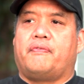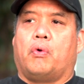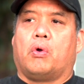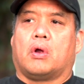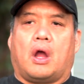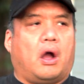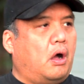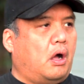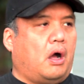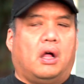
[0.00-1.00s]
for
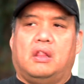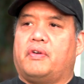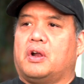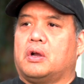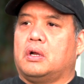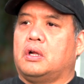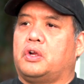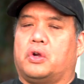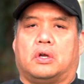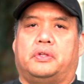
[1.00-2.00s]
all of our
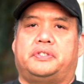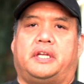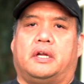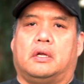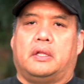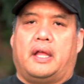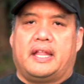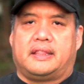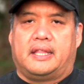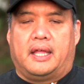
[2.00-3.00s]
girls here
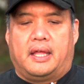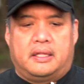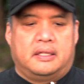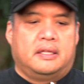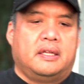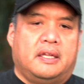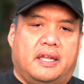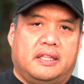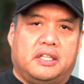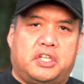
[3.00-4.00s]
at the
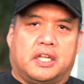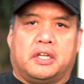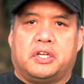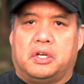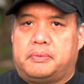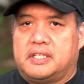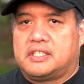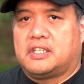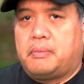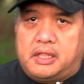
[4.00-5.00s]
in the chicken coop.
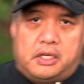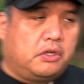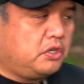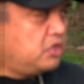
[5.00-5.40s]
This is going to be the new